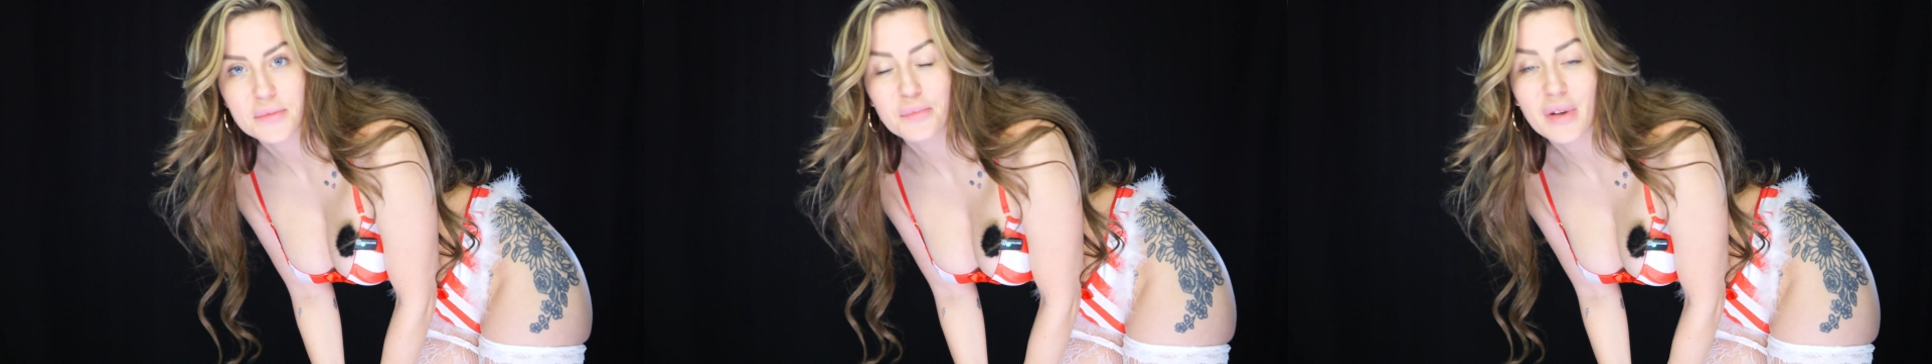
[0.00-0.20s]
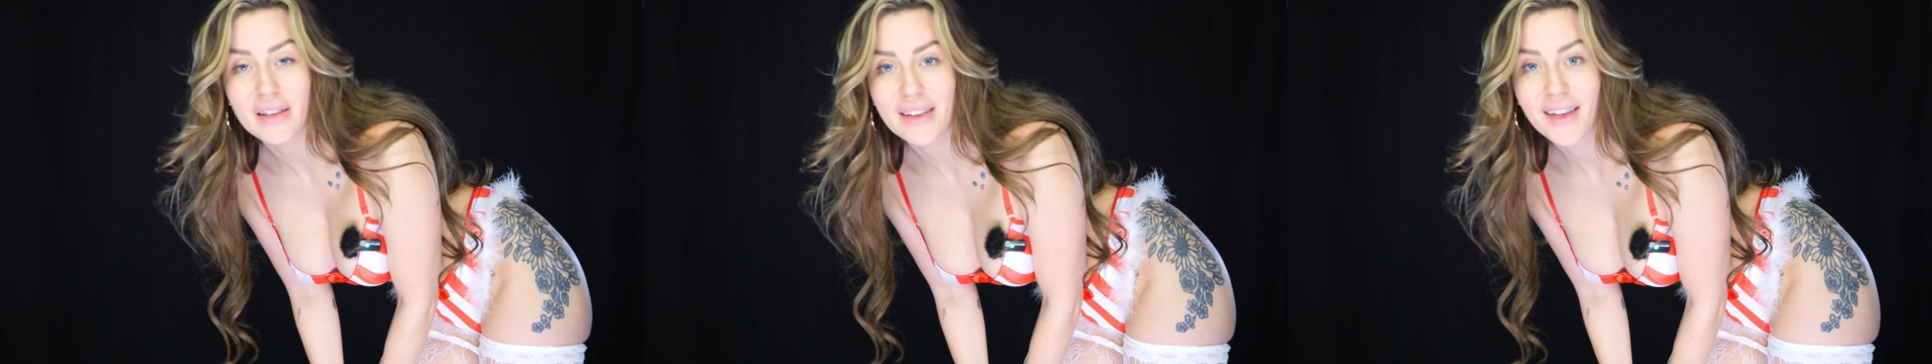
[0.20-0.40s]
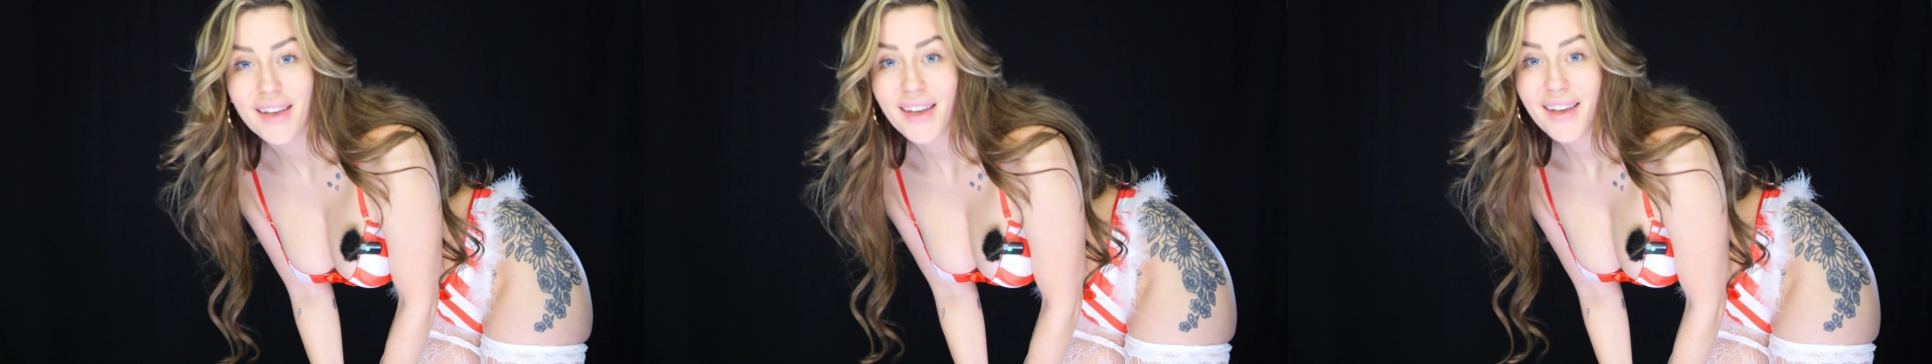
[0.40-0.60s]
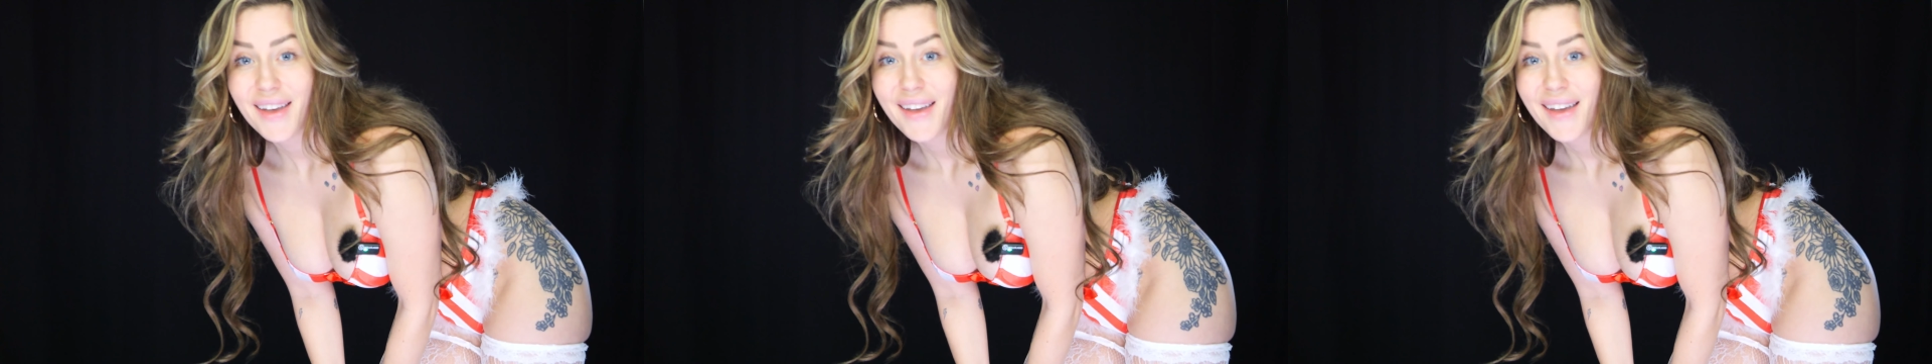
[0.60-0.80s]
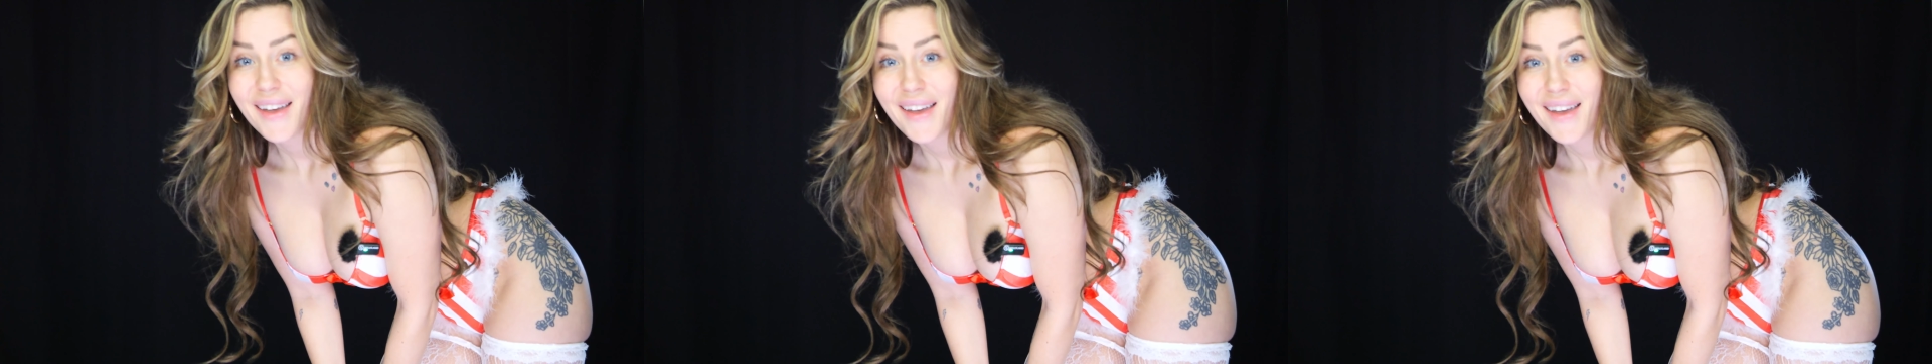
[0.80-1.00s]
but
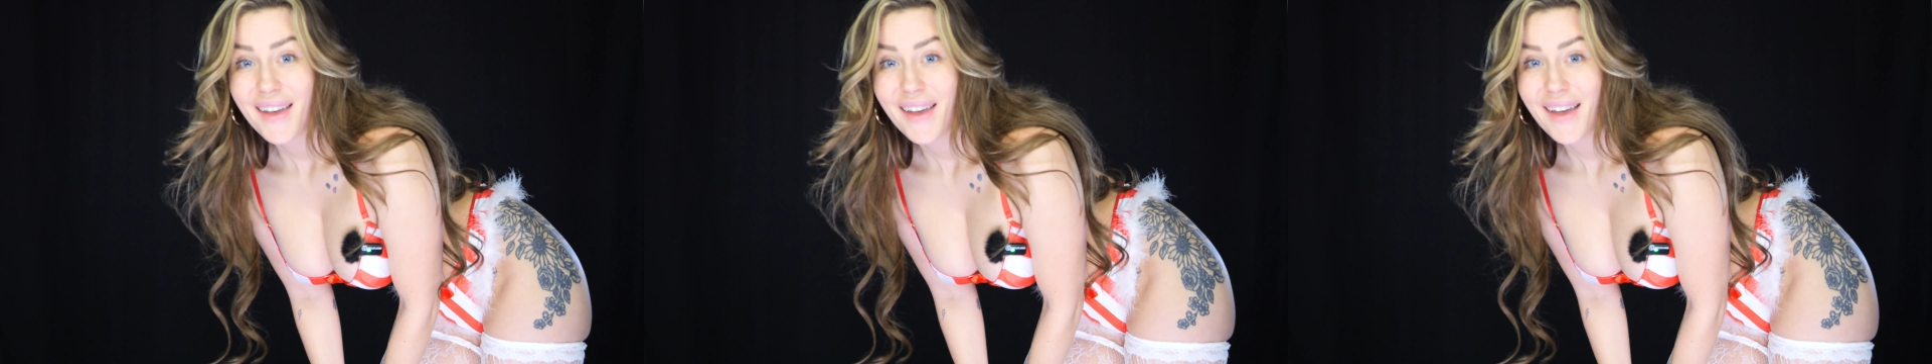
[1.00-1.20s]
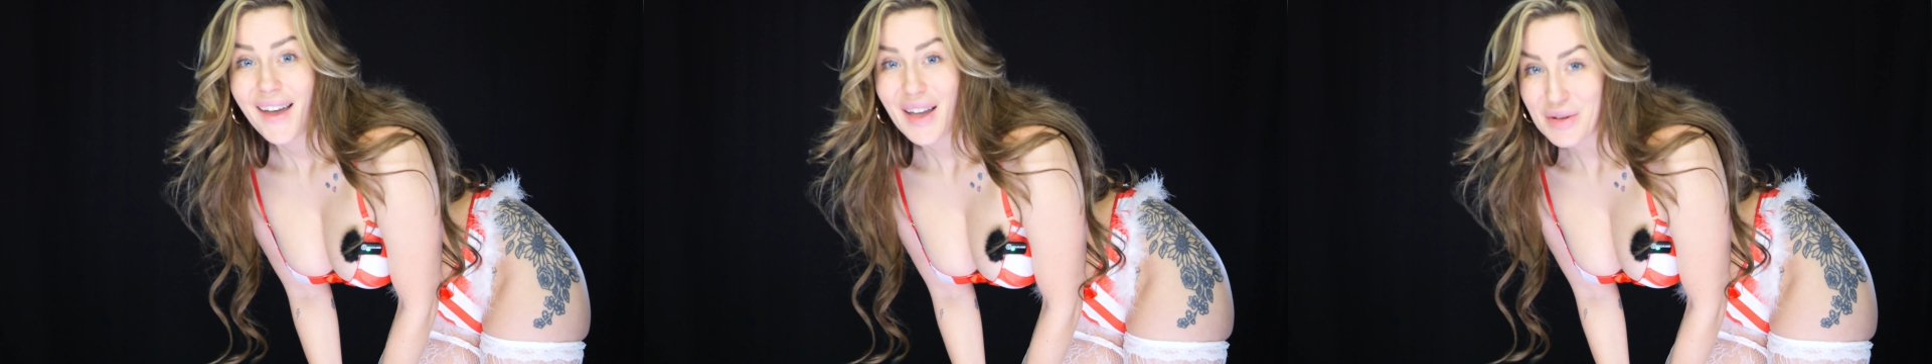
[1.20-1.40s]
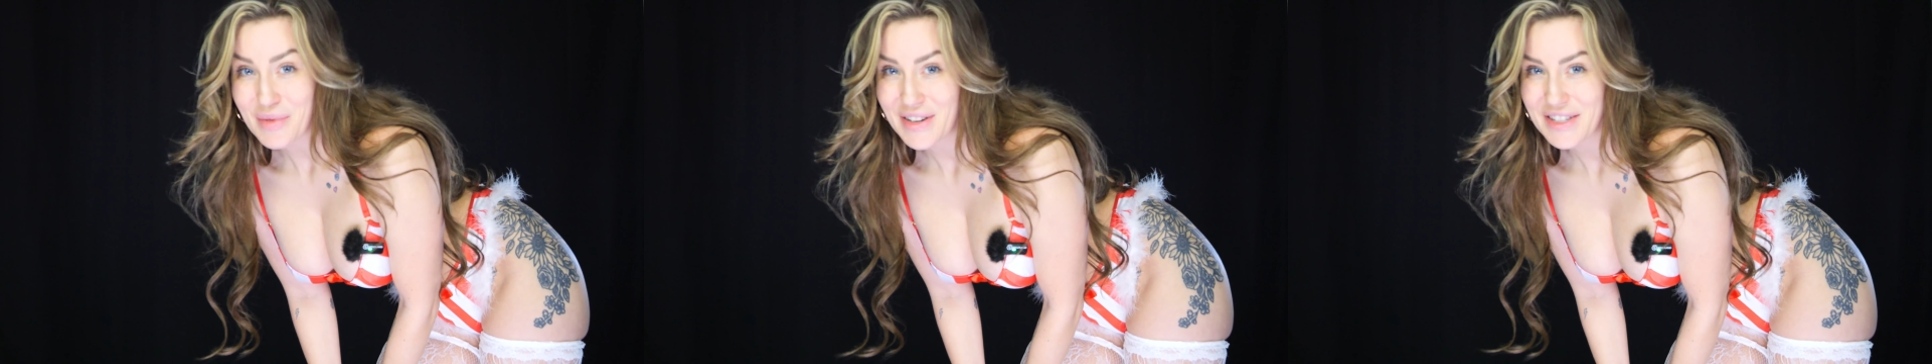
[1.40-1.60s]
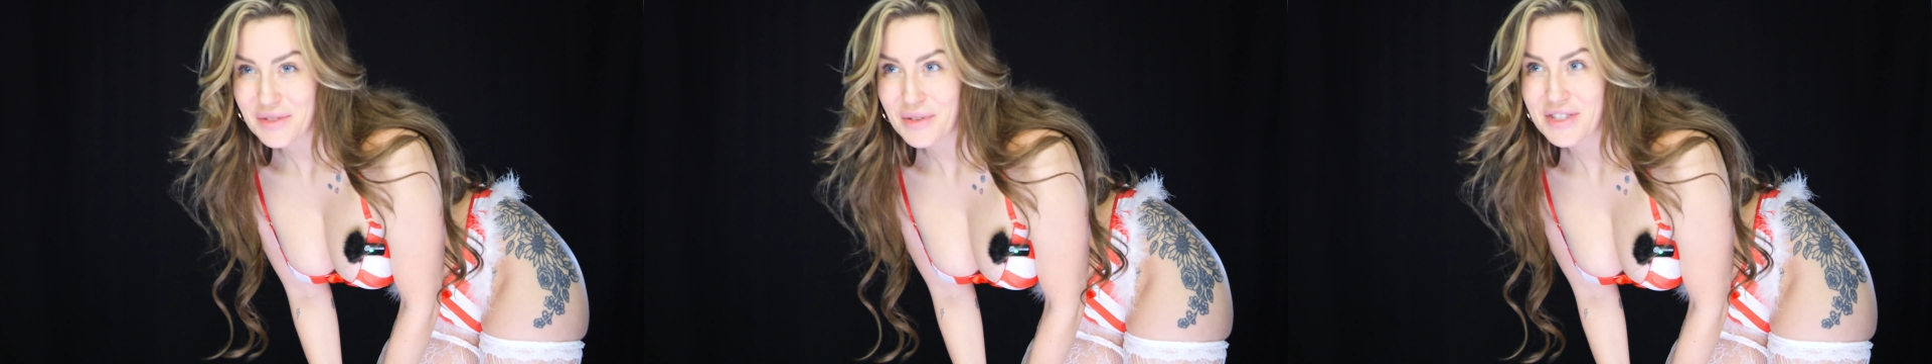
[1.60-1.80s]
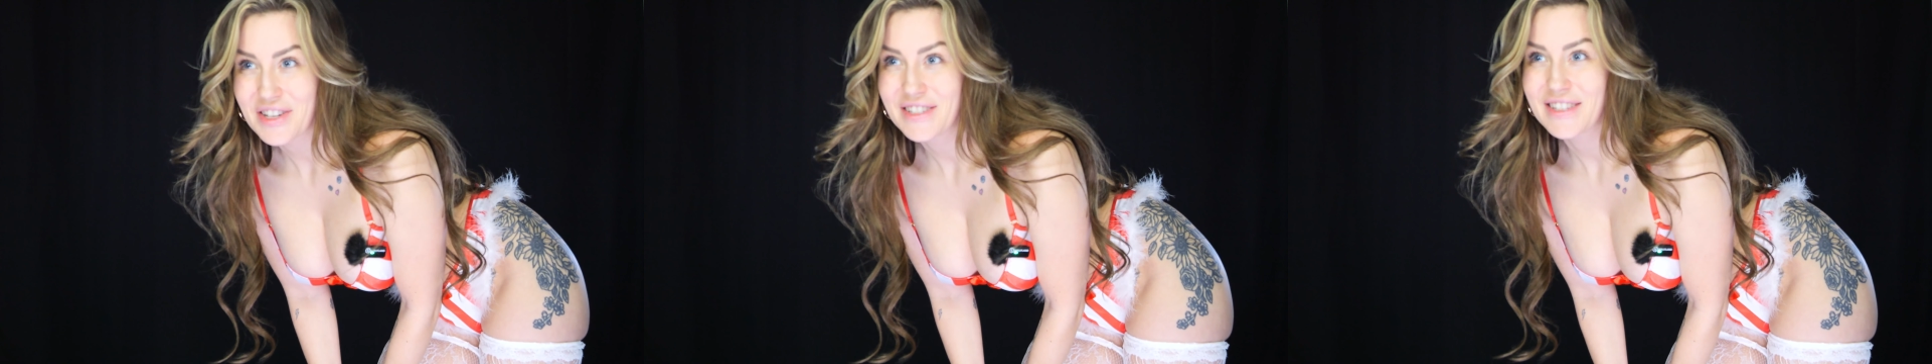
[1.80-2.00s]
I'm gonna
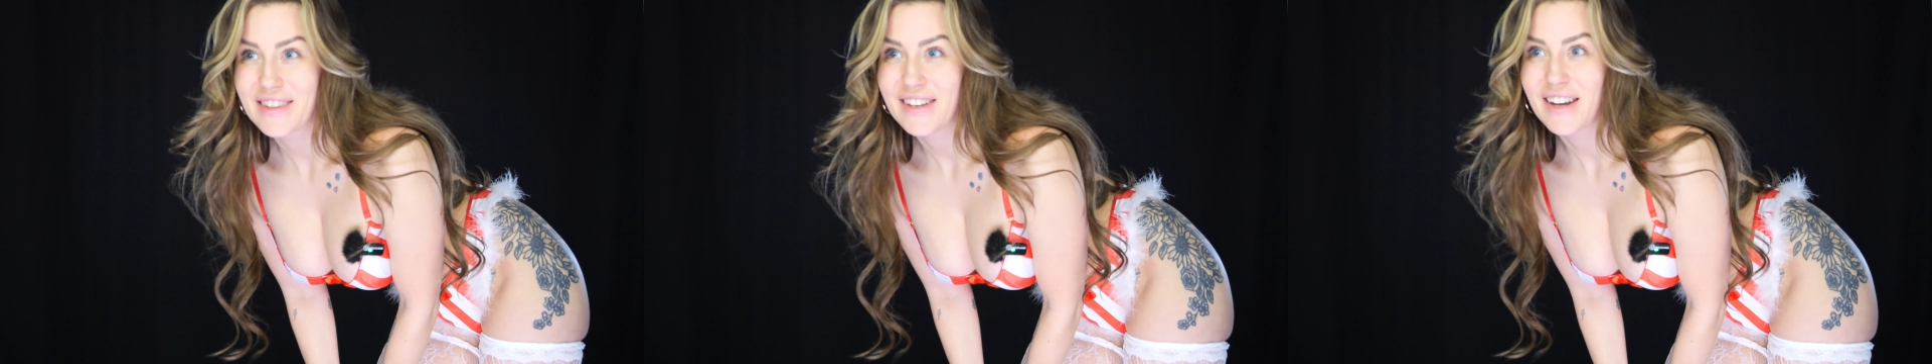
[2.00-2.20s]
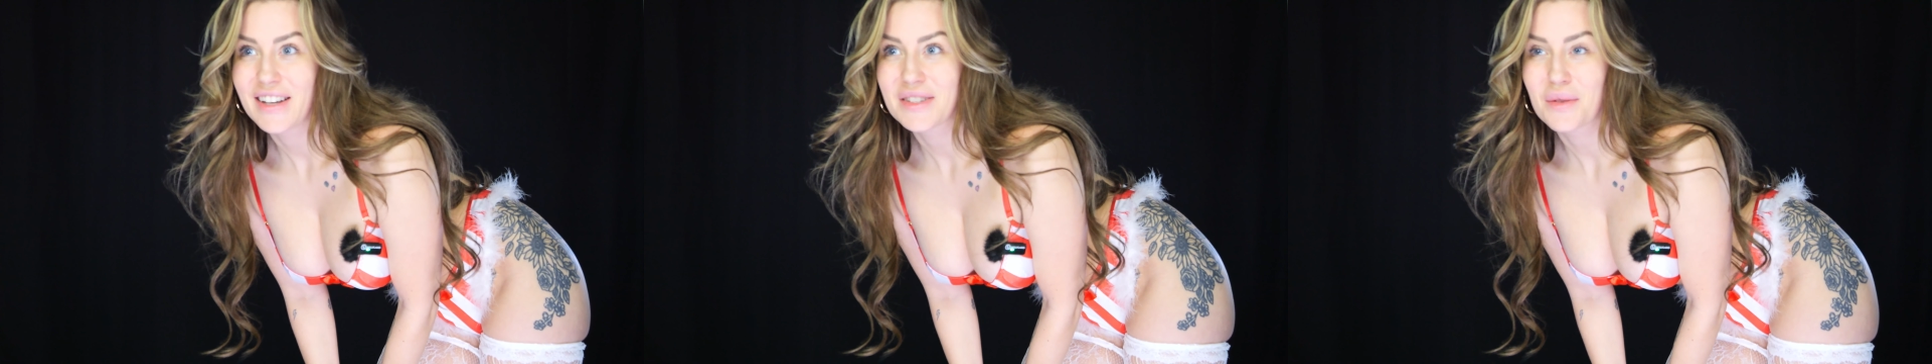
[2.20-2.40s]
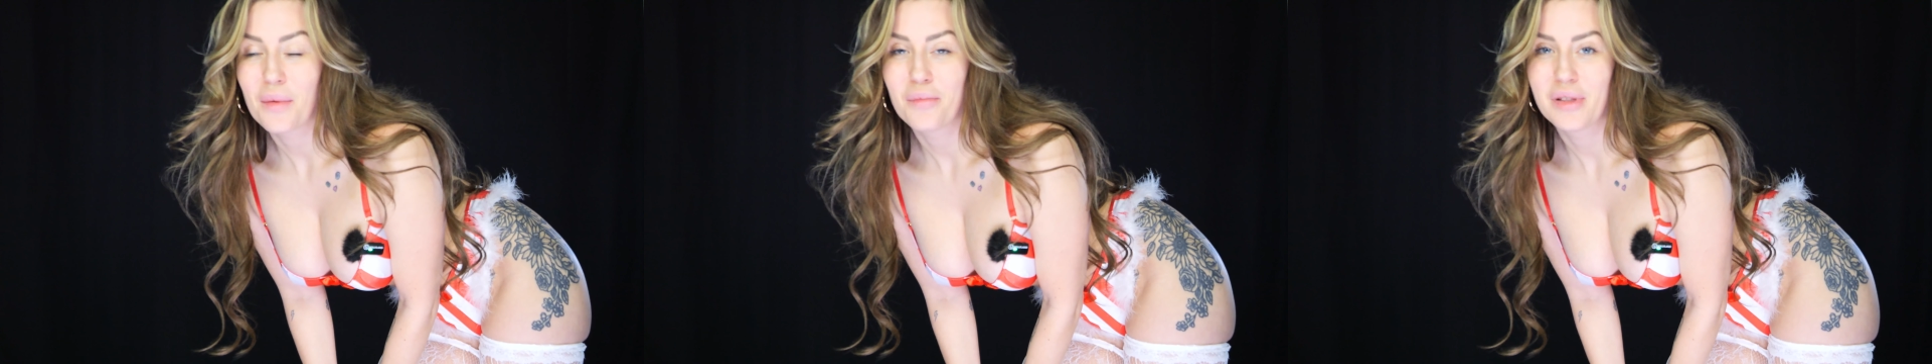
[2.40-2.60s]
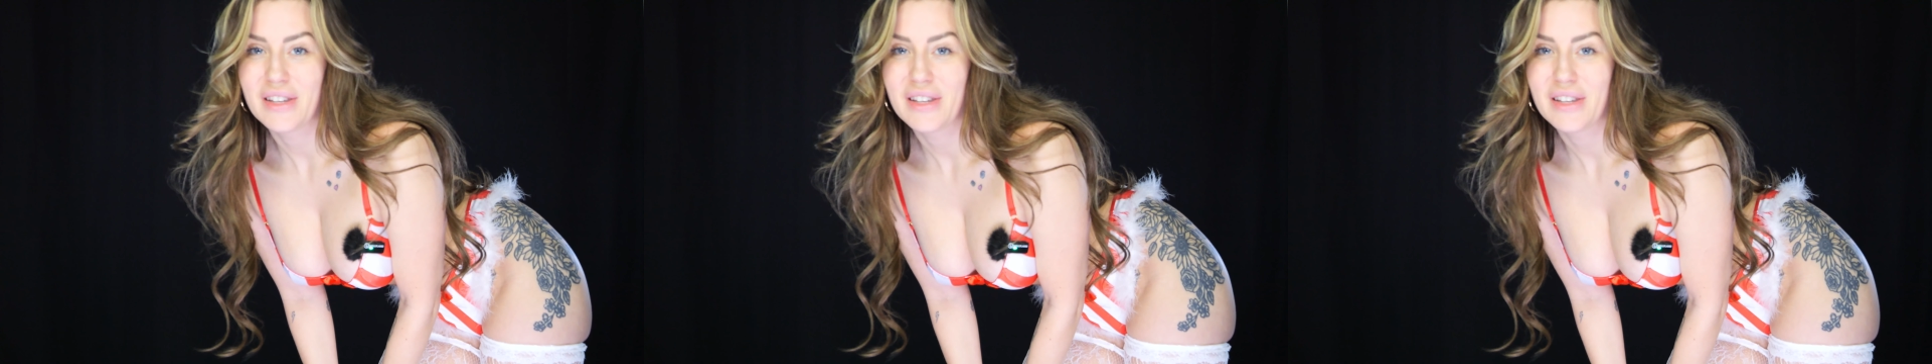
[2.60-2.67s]
switch into the next one.